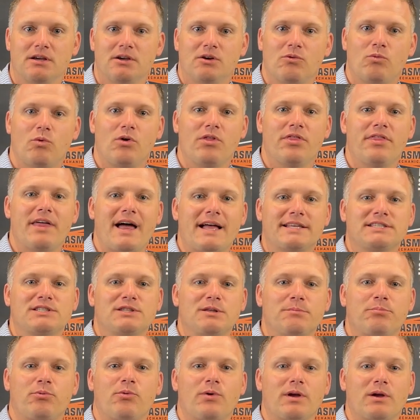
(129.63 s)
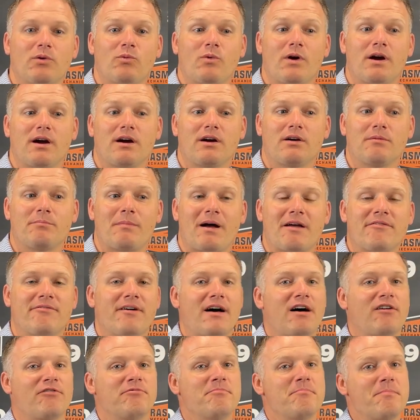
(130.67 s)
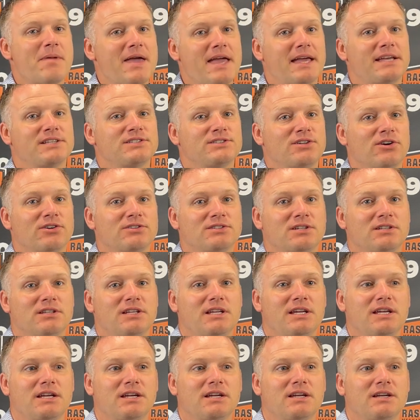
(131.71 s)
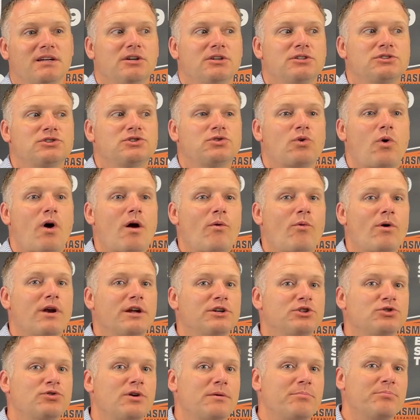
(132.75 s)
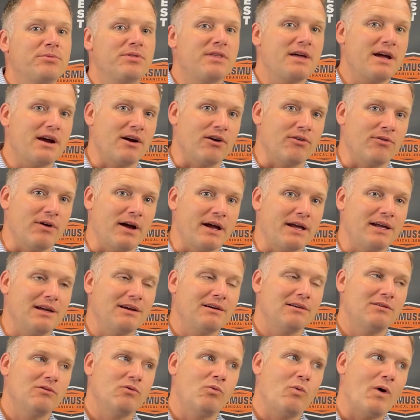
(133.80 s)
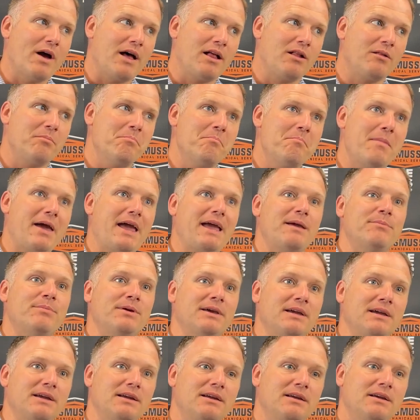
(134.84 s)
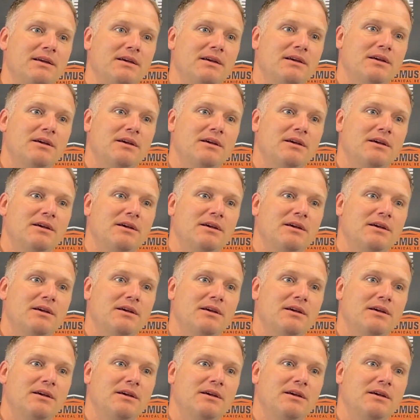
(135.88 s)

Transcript: Well, that's the point where my valve may start to leak. So I want to trip there, right? Well, maybe.